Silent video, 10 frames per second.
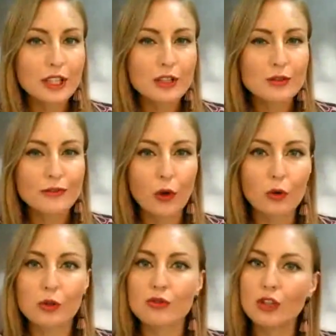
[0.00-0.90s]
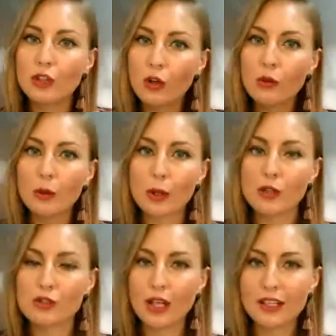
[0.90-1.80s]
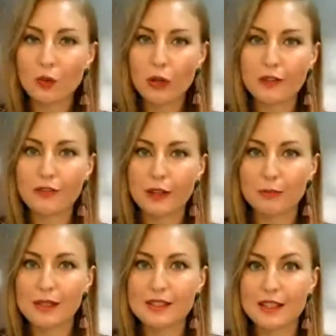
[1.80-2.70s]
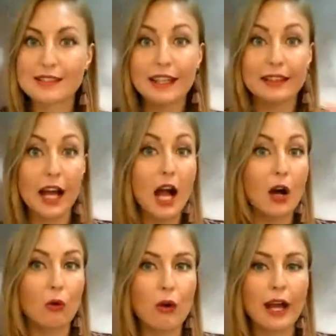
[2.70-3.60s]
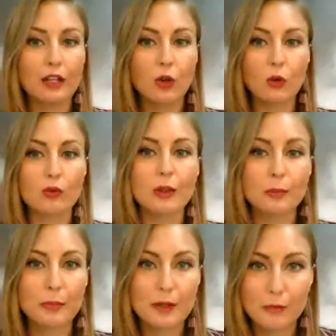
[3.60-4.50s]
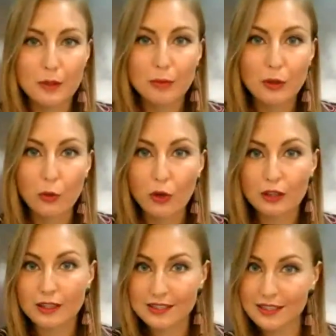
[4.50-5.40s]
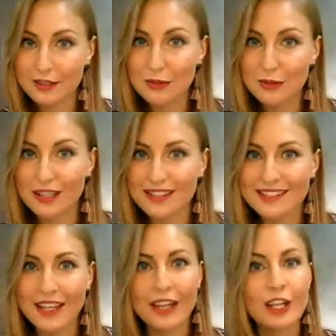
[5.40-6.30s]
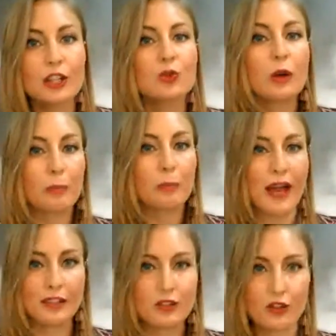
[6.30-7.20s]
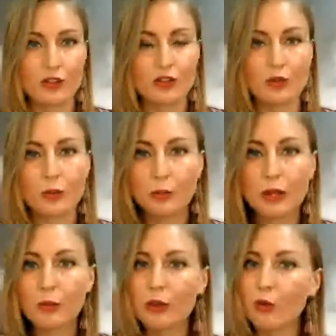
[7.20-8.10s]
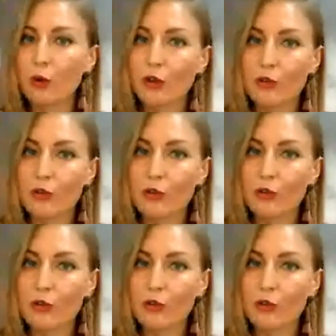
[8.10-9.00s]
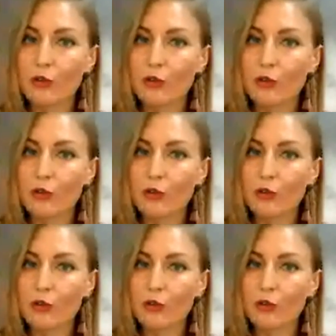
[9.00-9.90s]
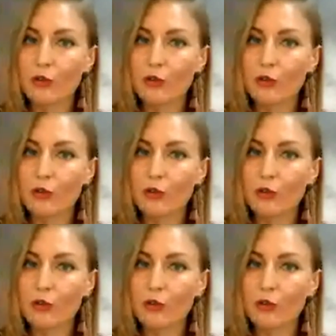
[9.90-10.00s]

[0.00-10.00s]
Why do we need to focus? You know, when you start Oriflame business, and now I know the people who are listening to this, you are managers, you're people who already stepped up.